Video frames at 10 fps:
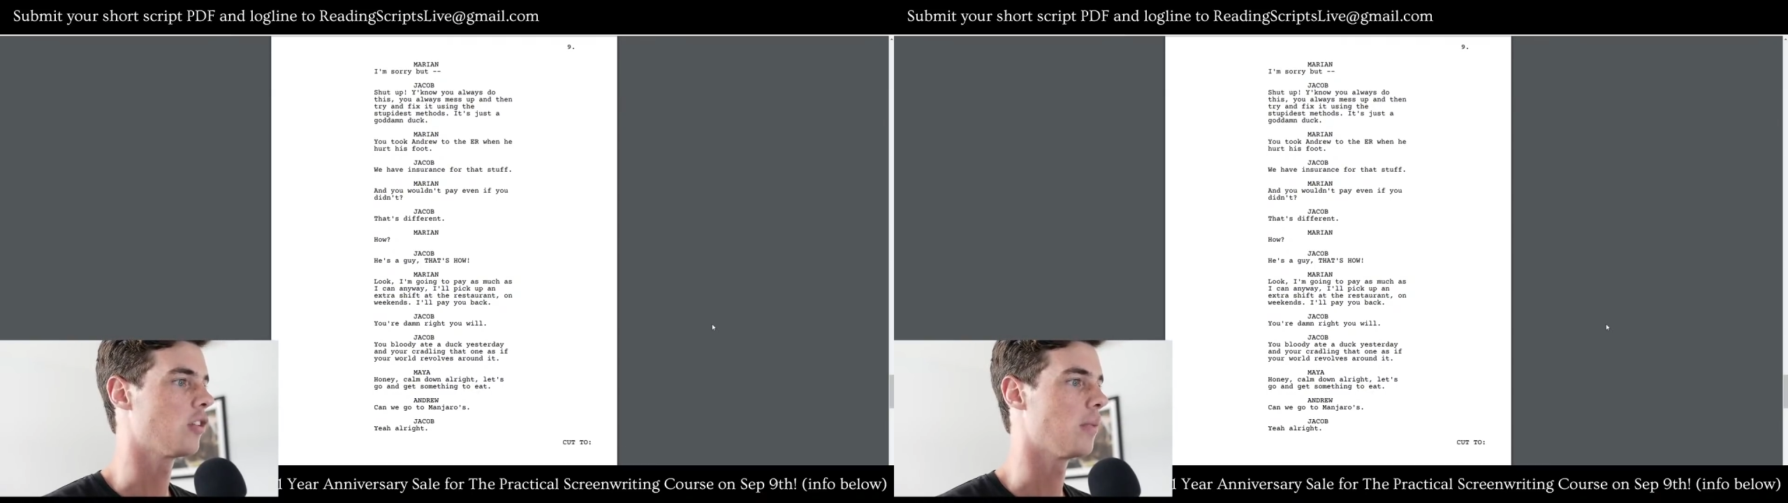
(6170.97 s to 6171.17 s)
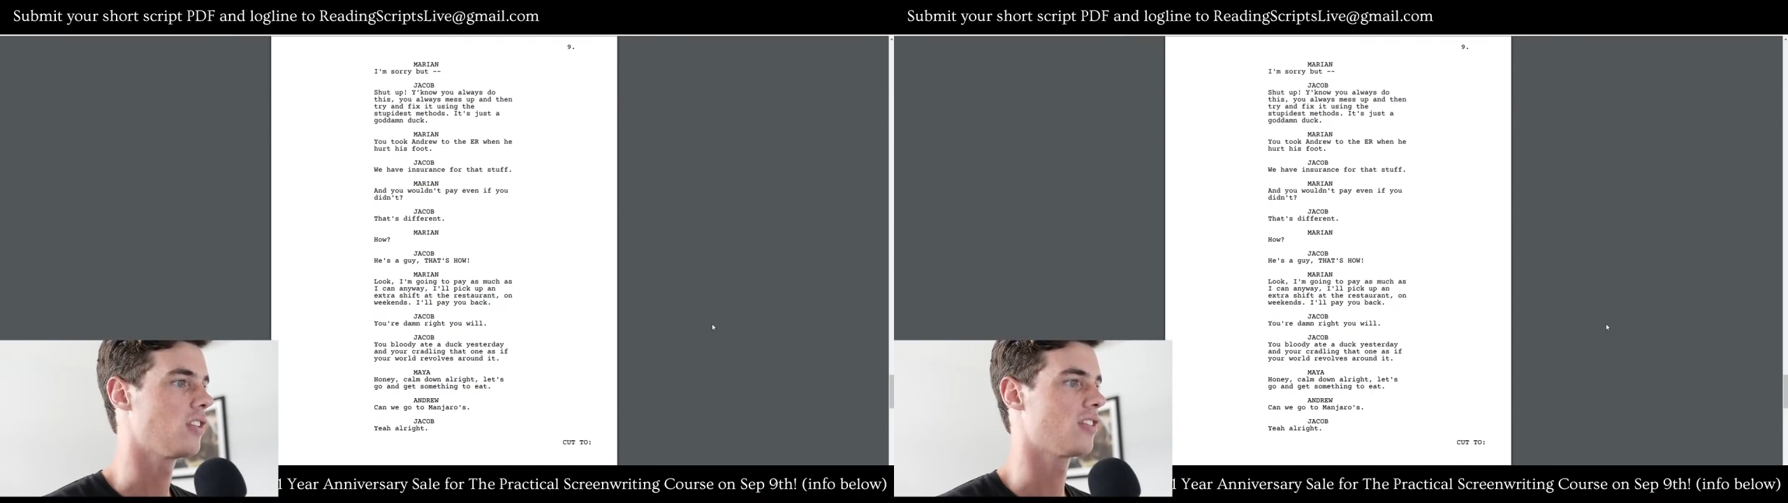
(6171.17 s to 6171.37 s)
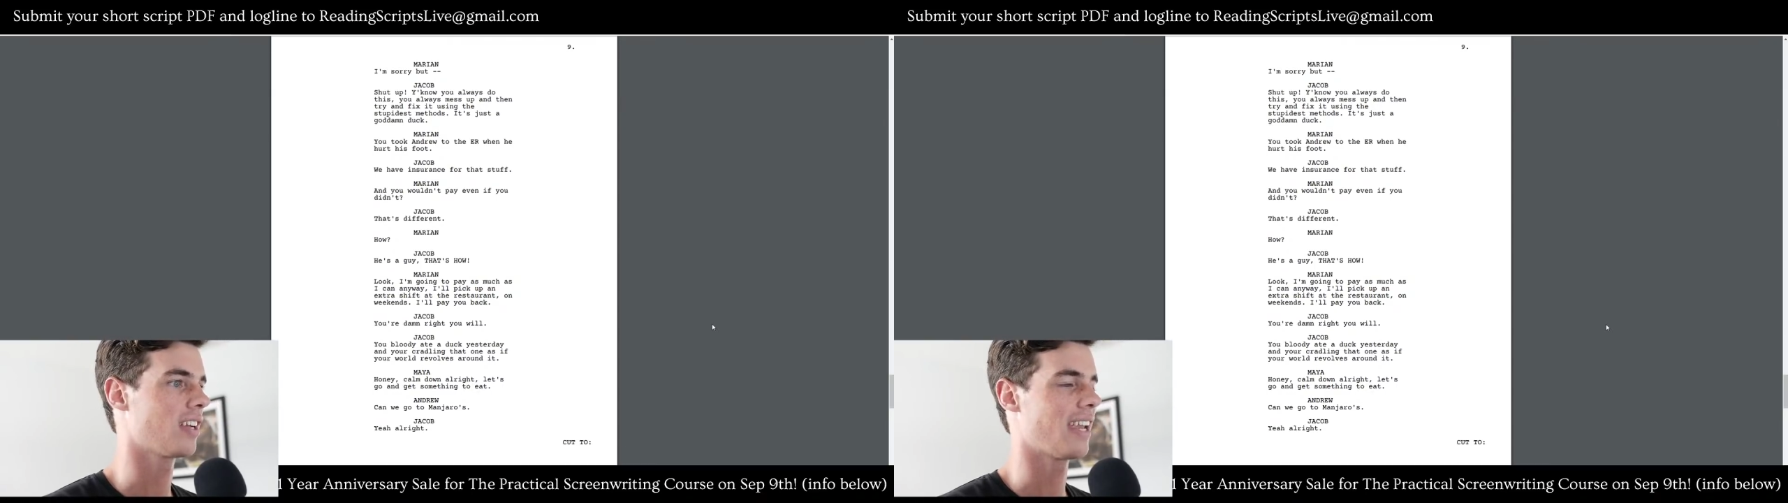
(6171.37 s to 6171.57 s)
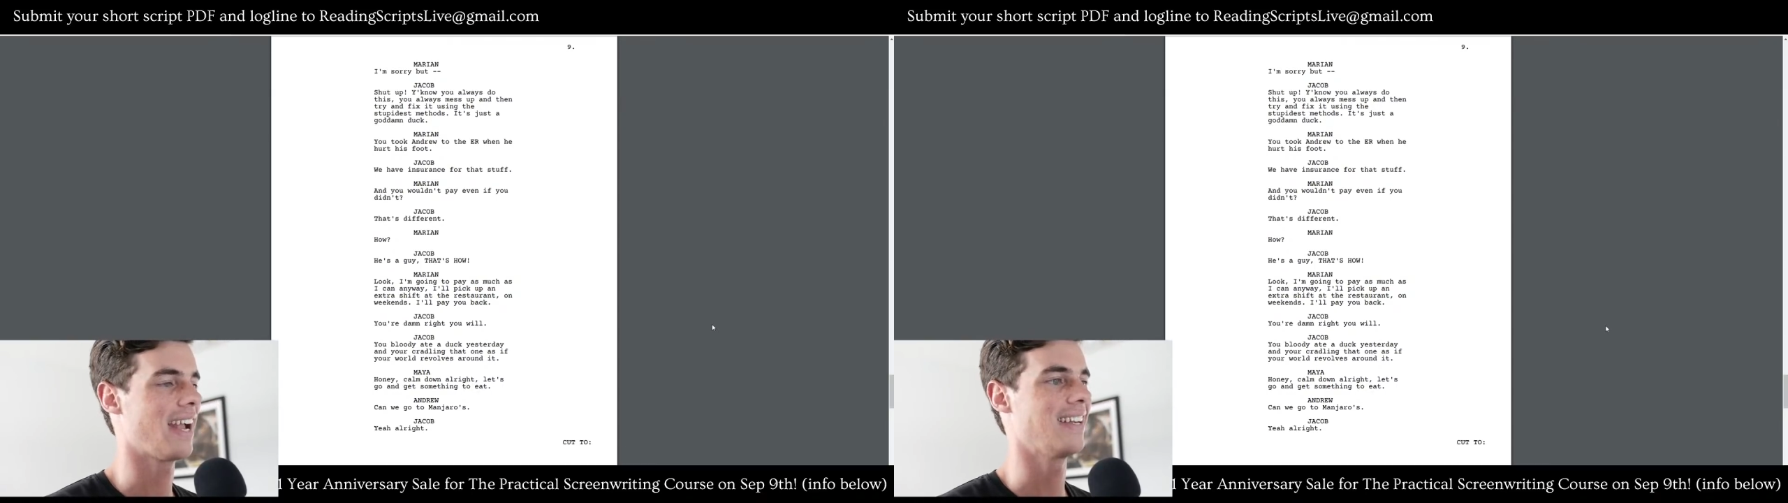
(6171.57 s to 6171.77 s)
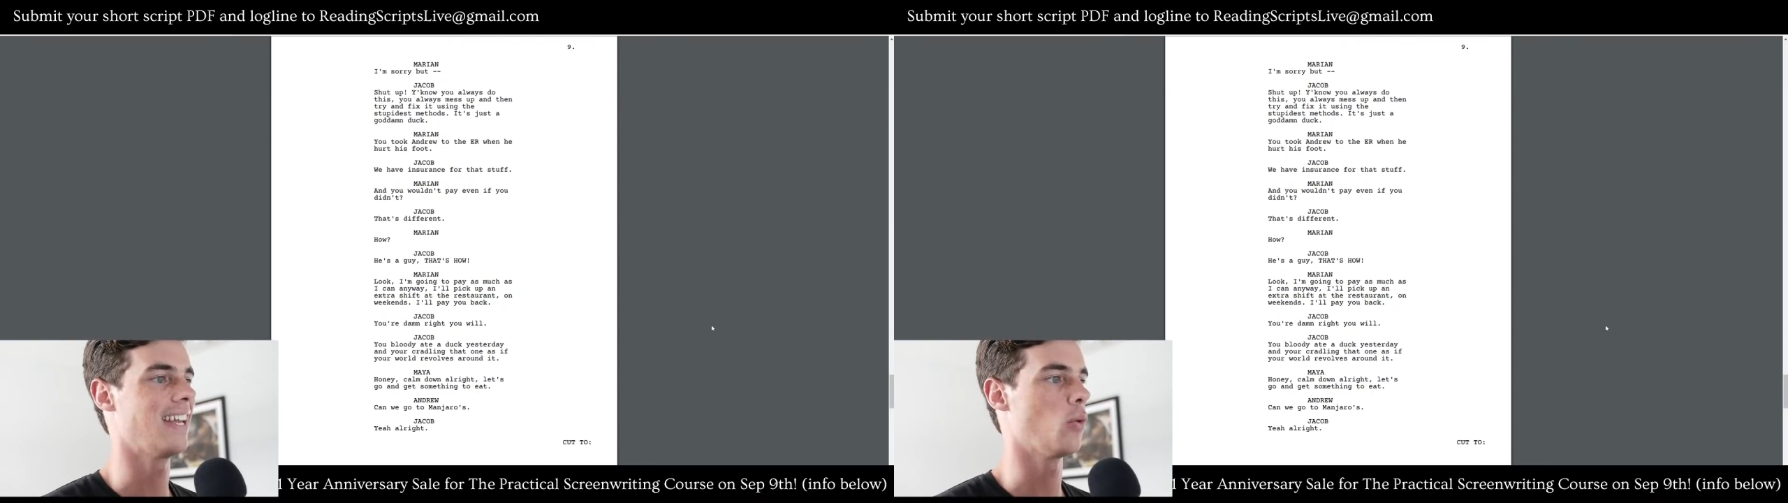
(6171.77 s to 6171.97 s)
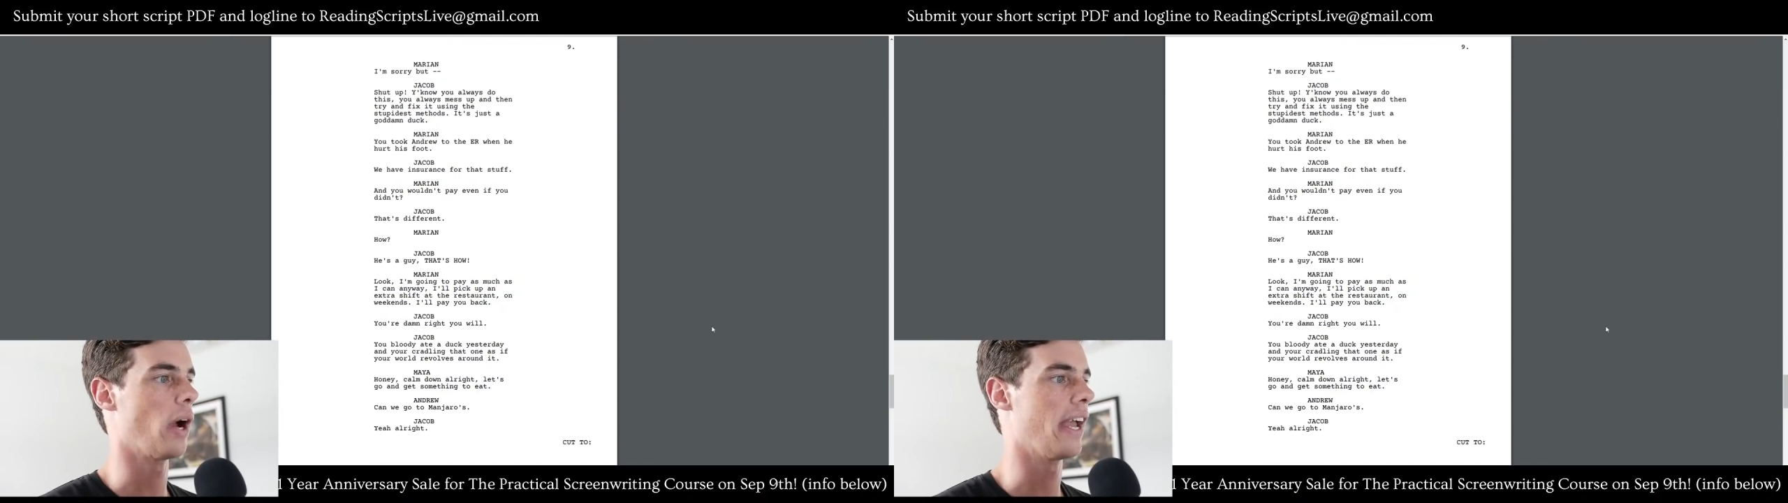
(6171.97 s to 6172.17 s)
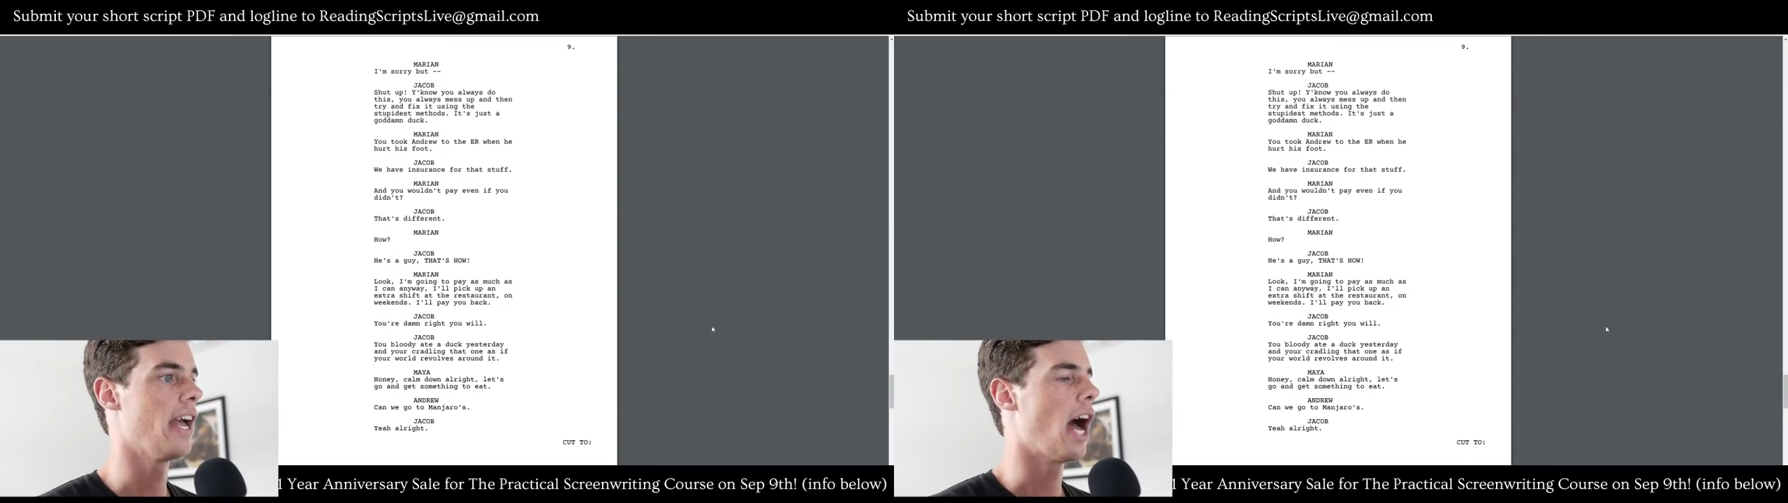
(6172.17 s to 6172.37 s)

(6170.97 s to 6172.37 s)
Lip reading: much as I can anyway.